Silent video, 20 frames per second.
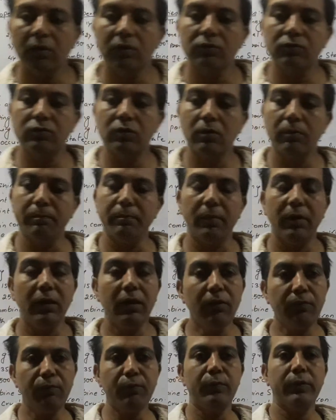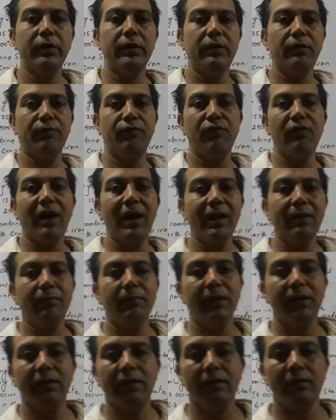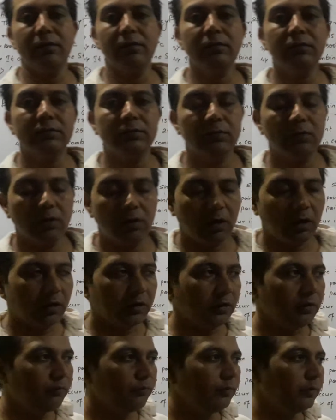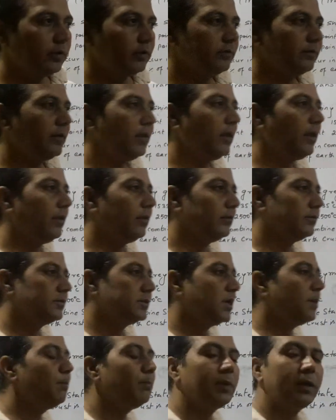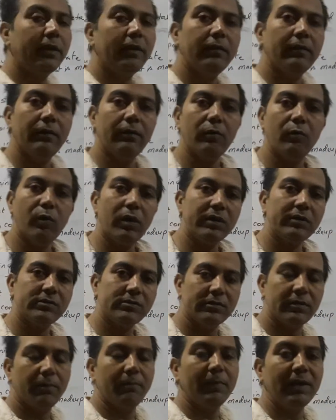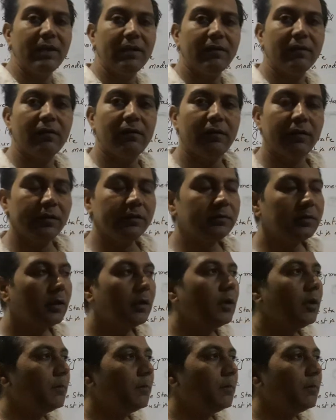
So, if we define minerals, or if we say simply the what's the mineral is,